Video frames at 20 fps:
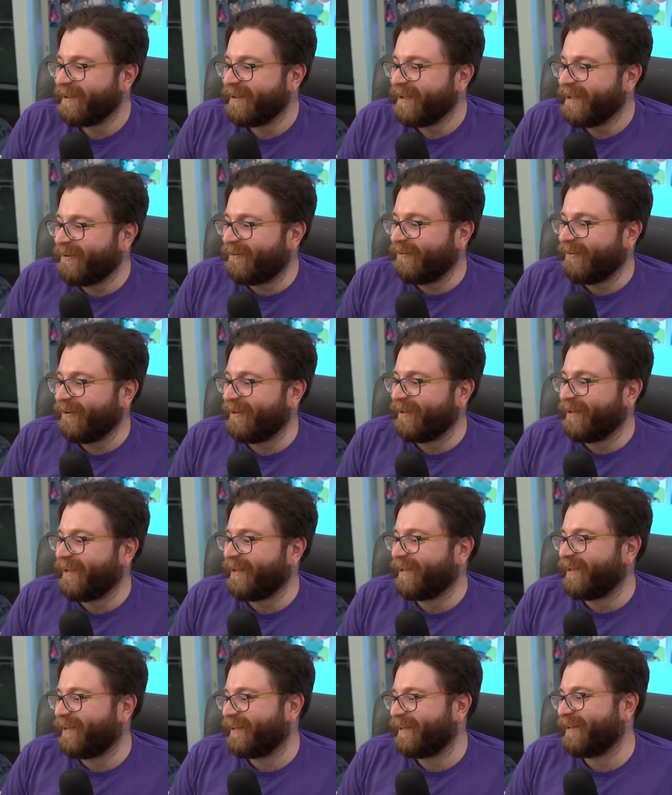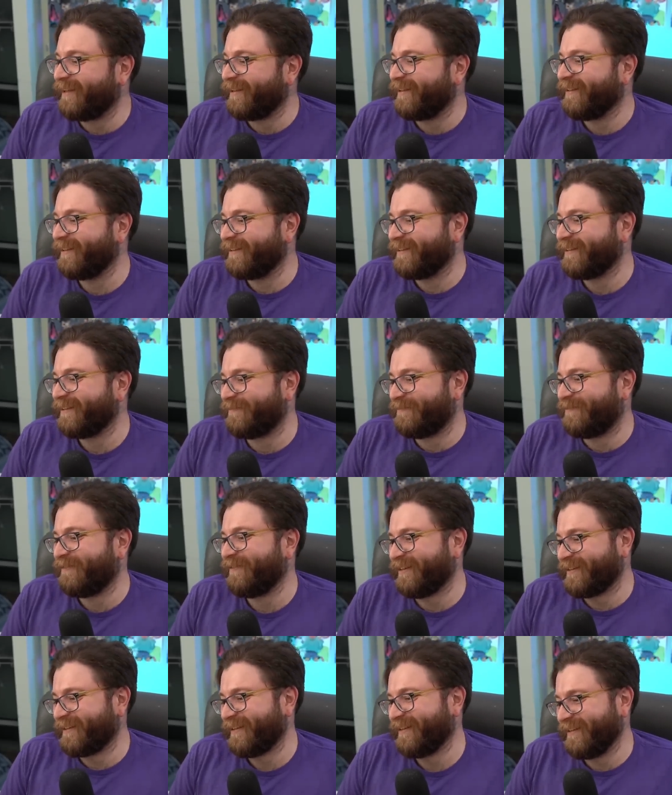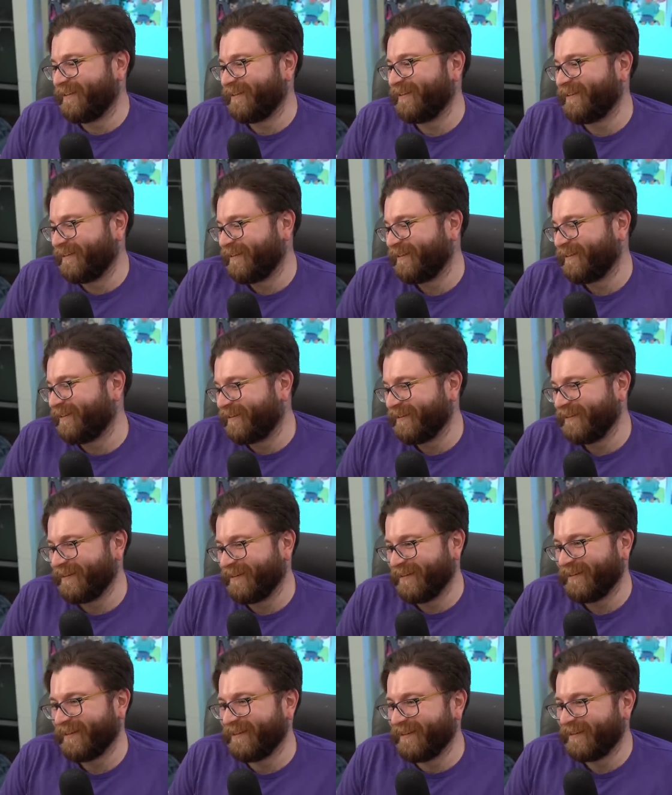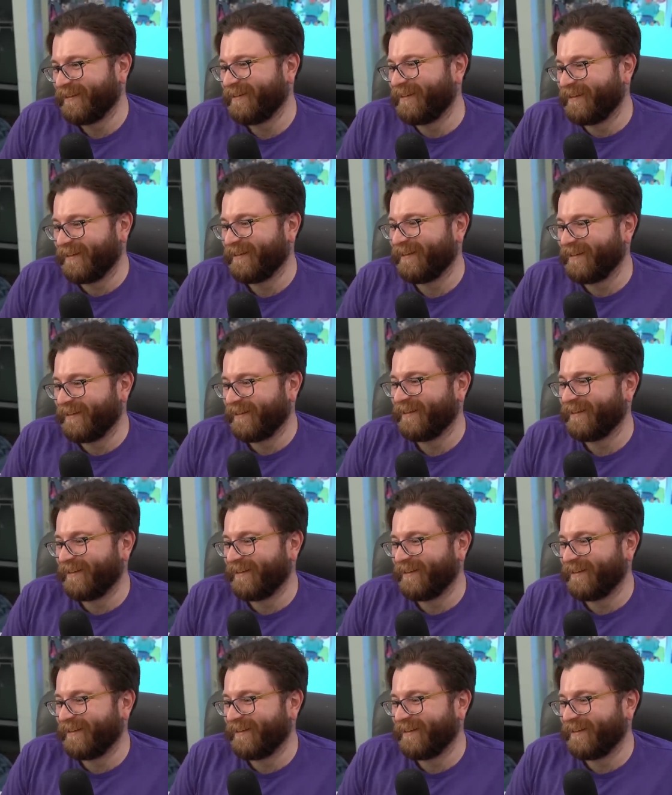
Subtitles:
(silence)